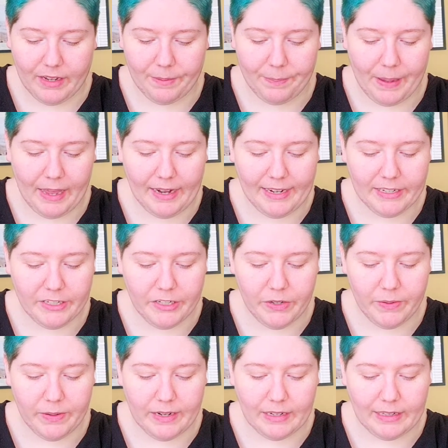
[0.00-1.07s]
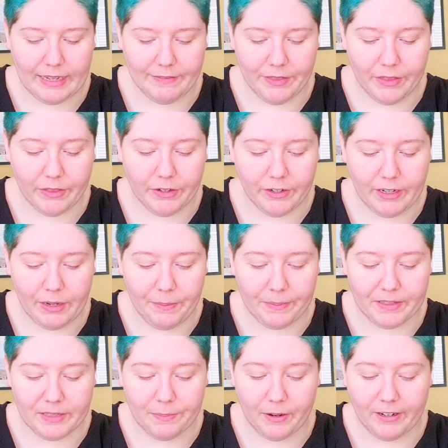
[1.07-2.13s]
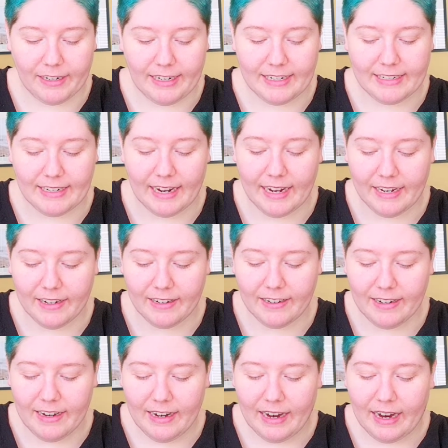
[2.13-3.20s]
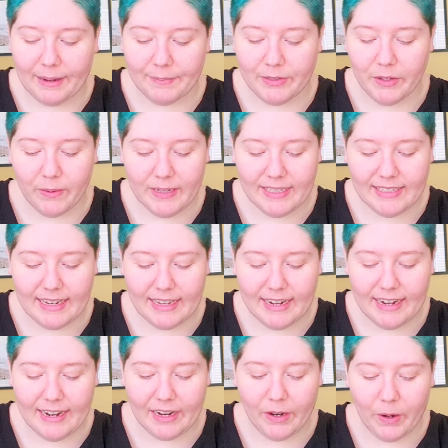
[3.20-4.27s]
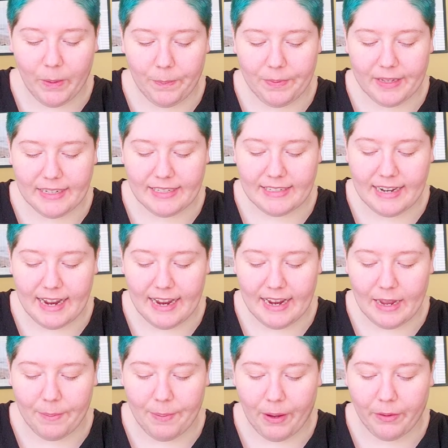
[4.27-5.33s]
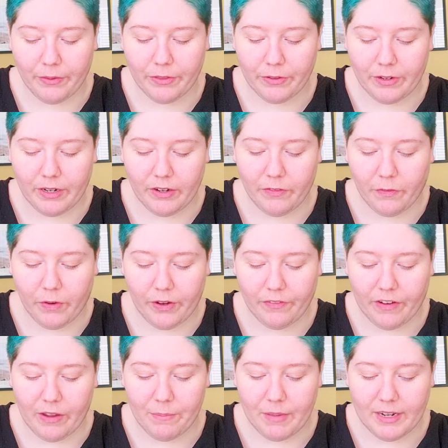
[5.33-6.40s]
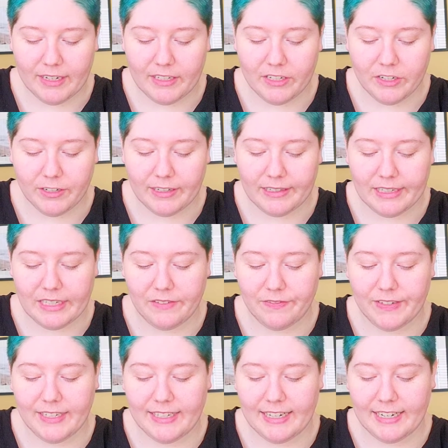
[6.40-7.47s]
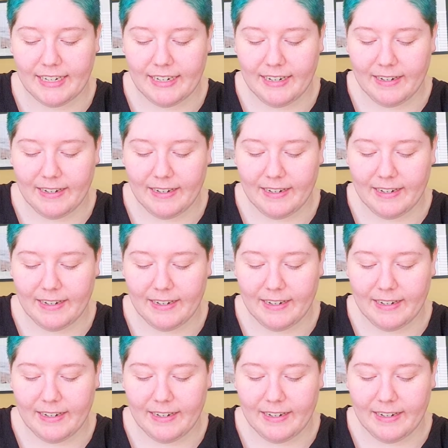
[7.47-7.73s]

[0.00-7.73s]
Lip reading: Patty is due at 11:30 with Sparky and Tiger. I'm so excited. I hope they stay about 30 to 45 minutes during this visit.